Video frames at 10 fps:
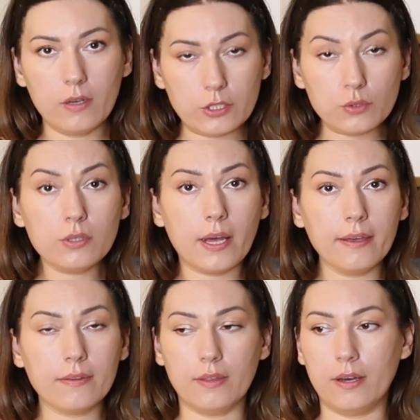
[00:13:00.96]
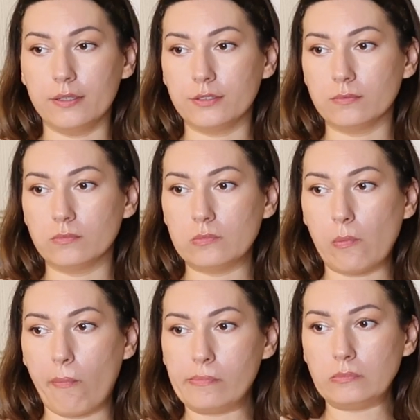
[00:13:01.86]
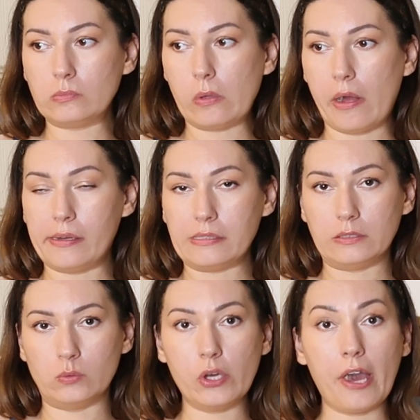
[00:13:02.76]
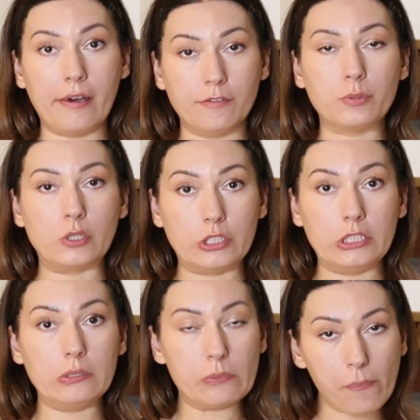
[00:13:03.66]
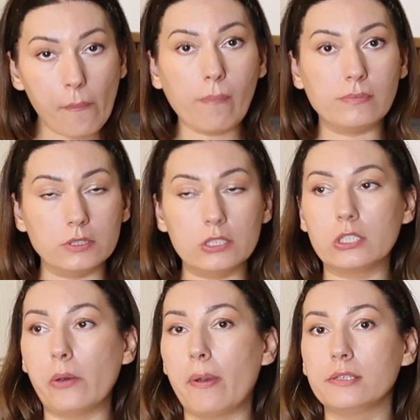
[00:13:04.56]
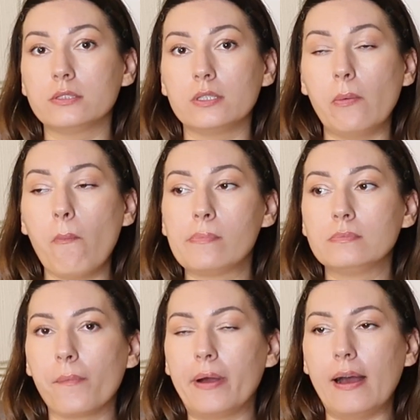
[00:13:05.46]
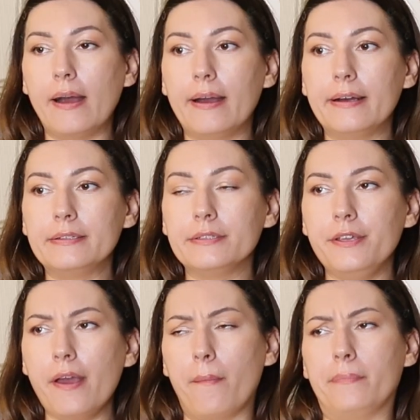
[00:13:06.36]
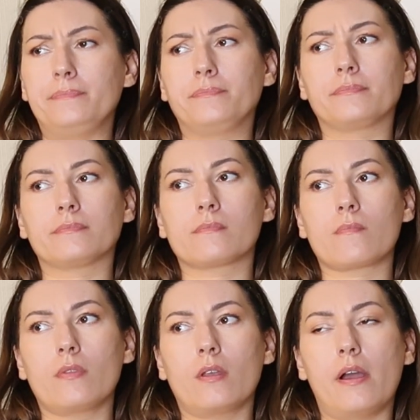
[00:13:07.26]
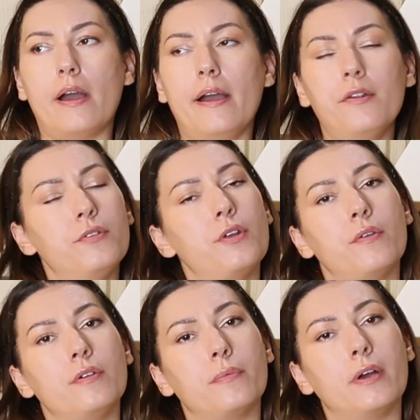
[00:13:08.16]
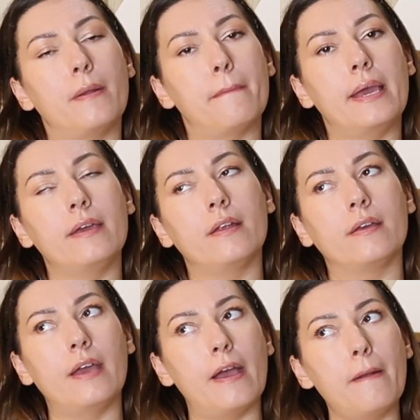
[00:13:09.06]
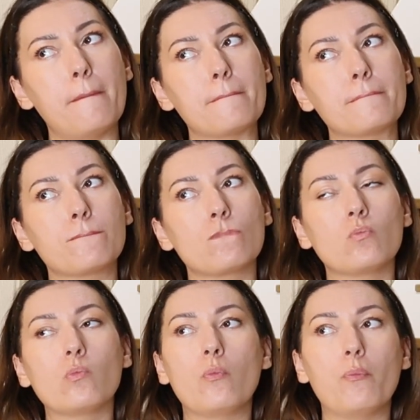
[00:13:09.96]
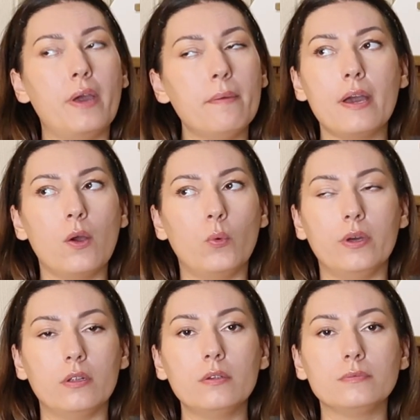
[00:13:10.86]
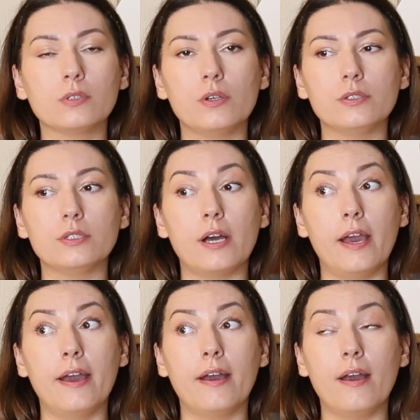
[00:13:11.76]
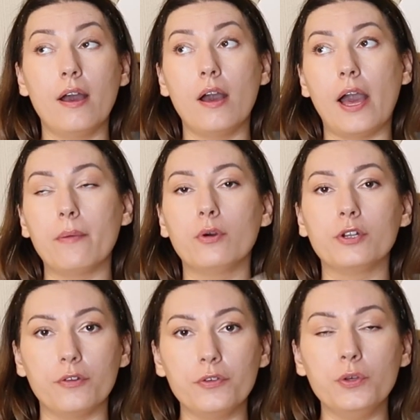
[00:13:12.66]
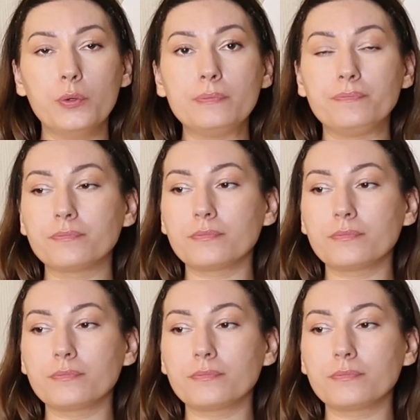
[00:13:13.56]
We do like that we have protein in our pasta, and yeah, I don't know if I'm gonna make it again. Maybe I will, because I bought a few